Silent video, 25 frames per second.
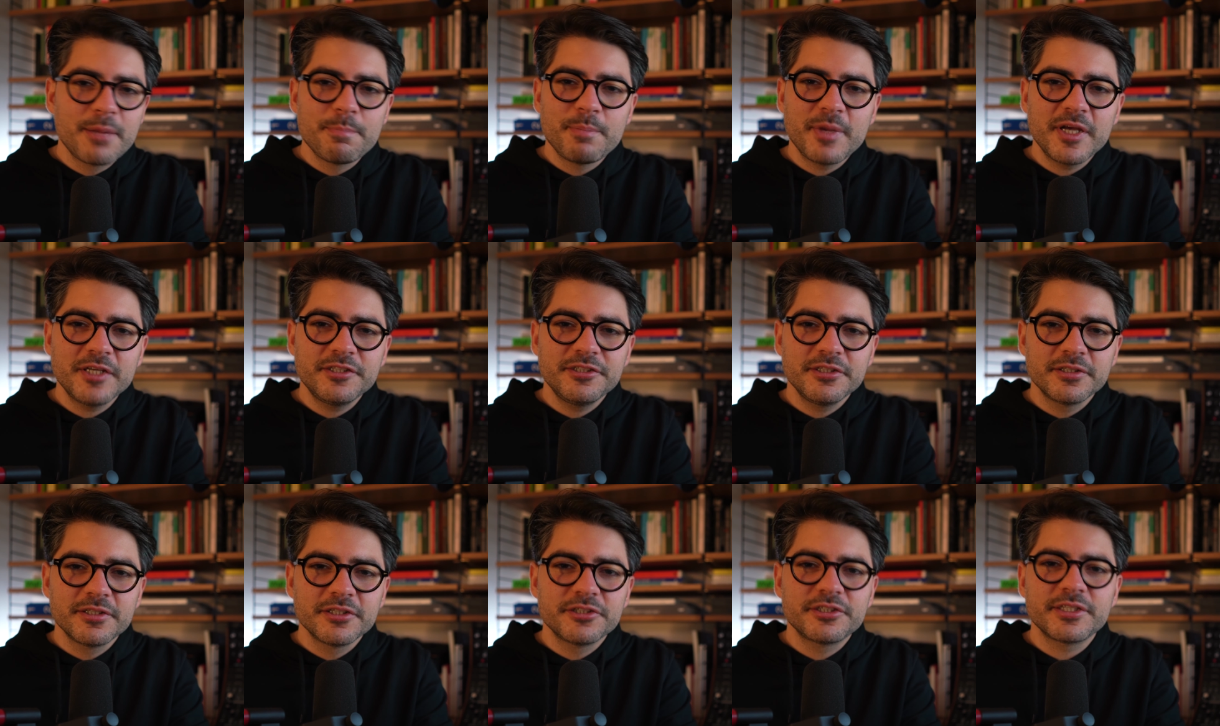make
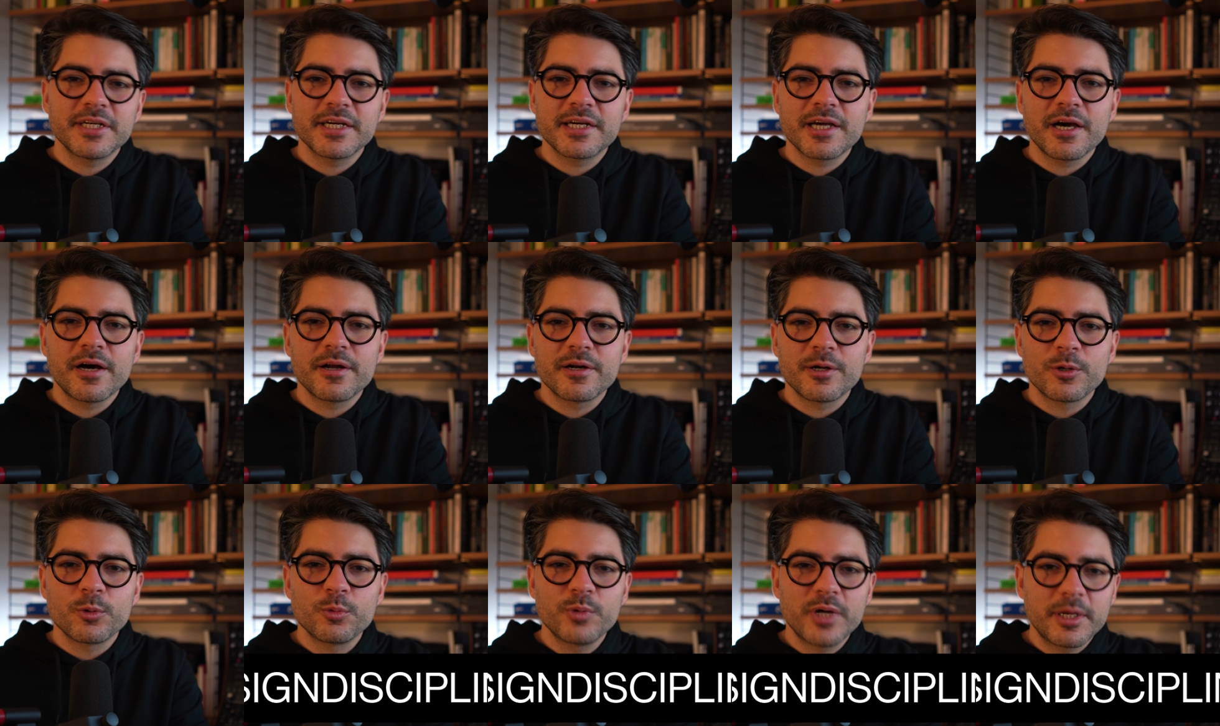sure to check
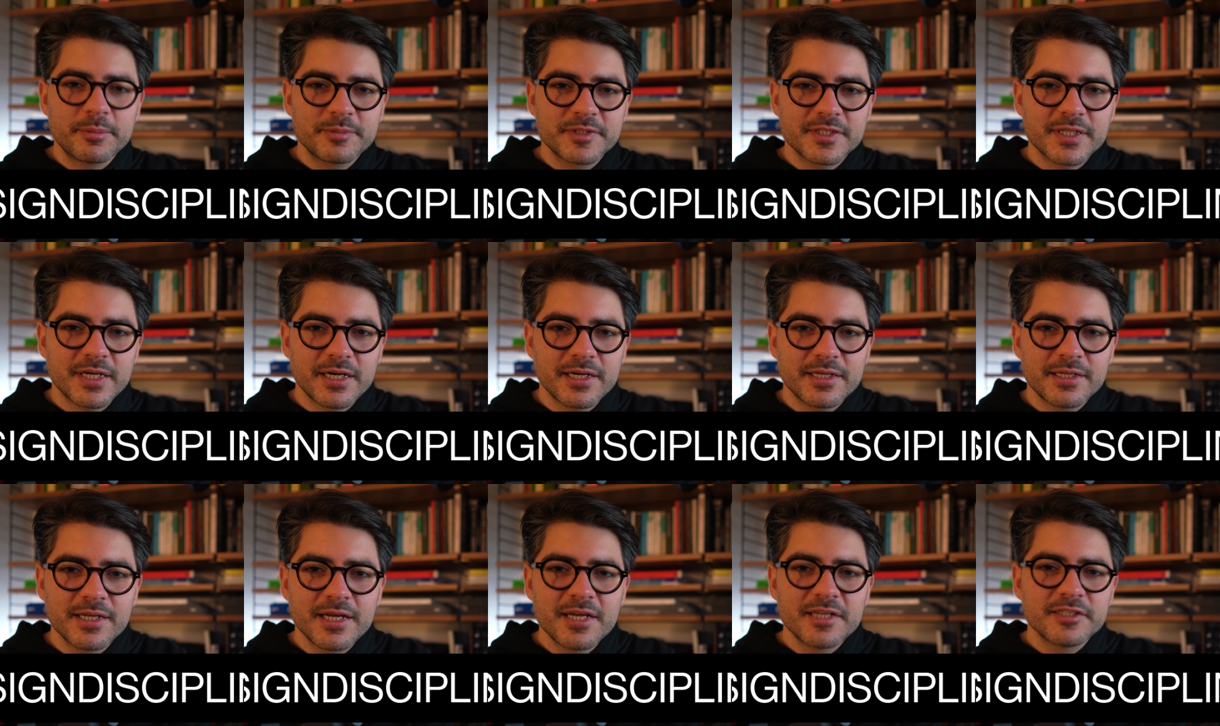out our
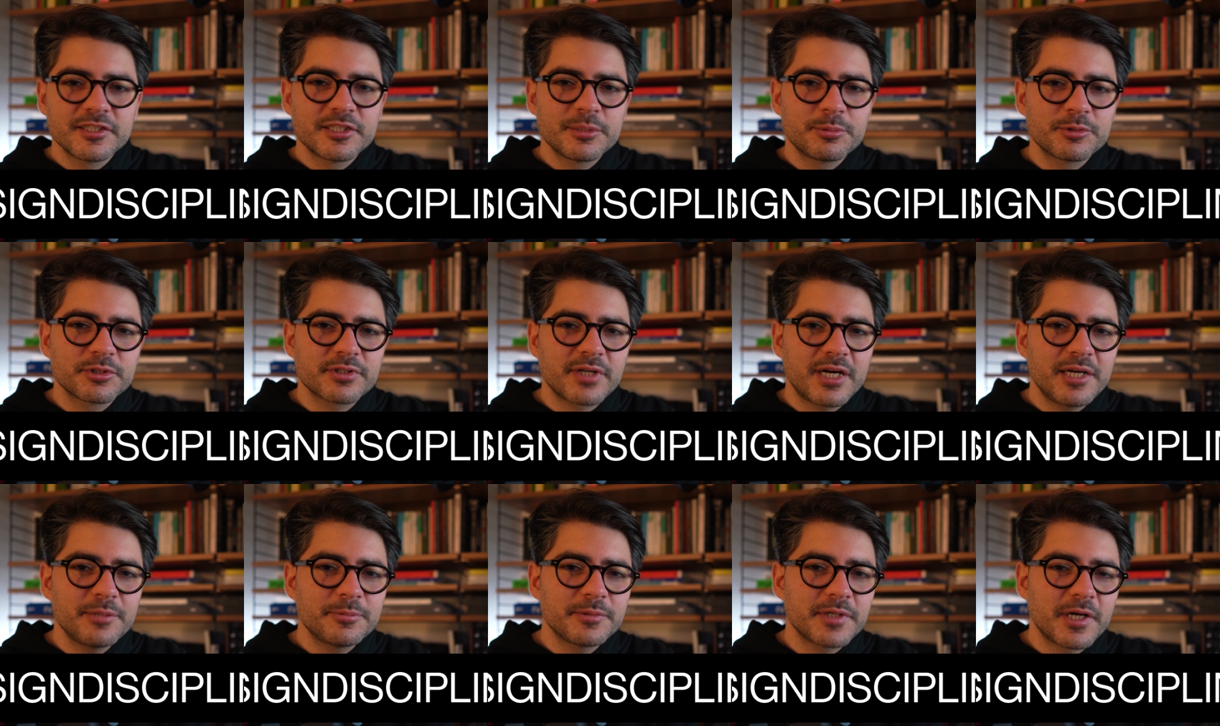website,
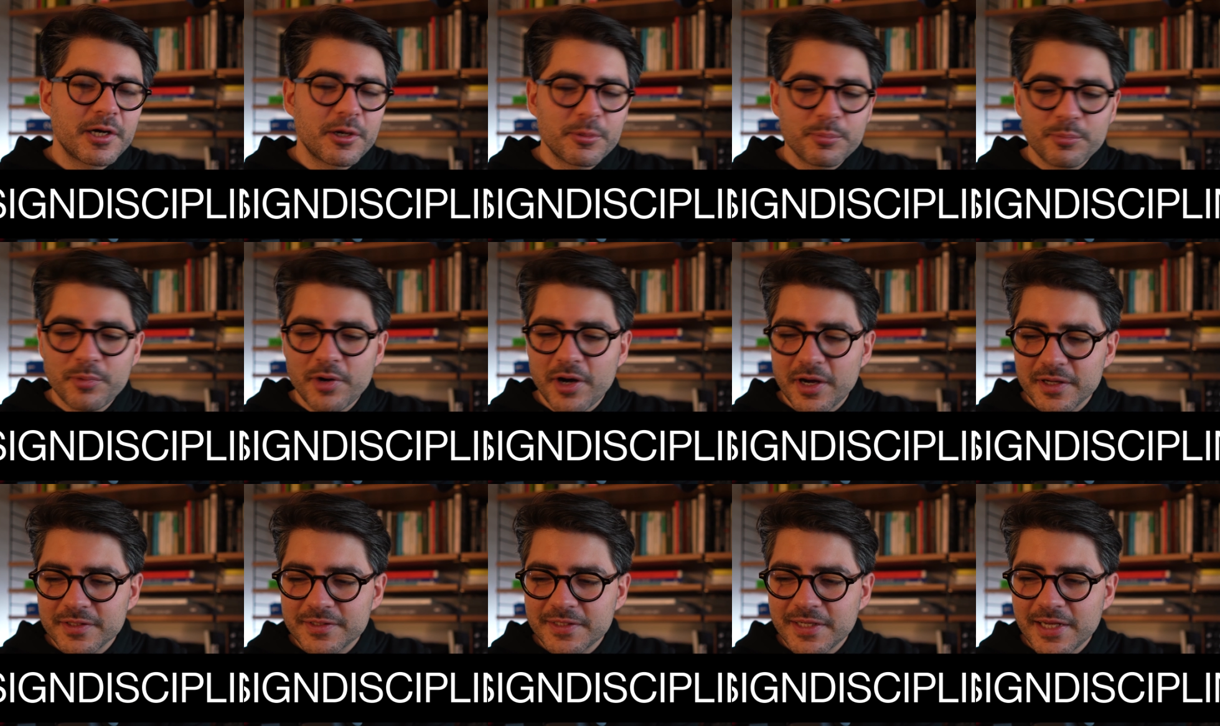subscribe to our
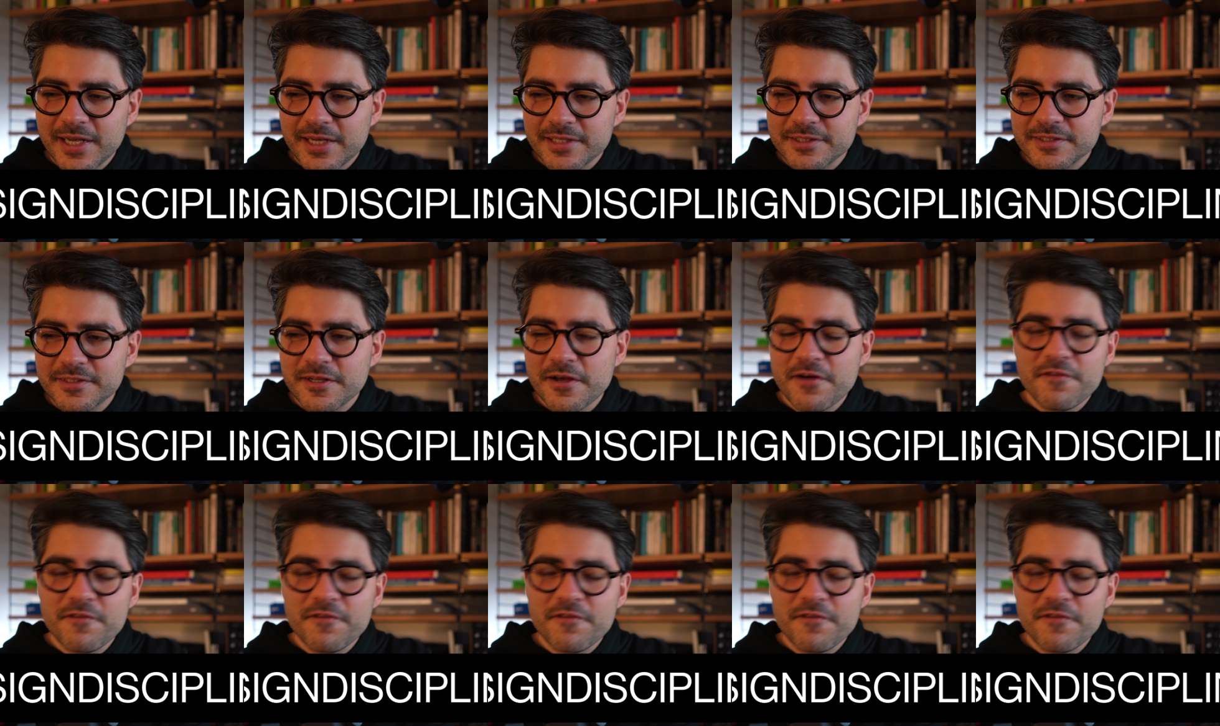podcast,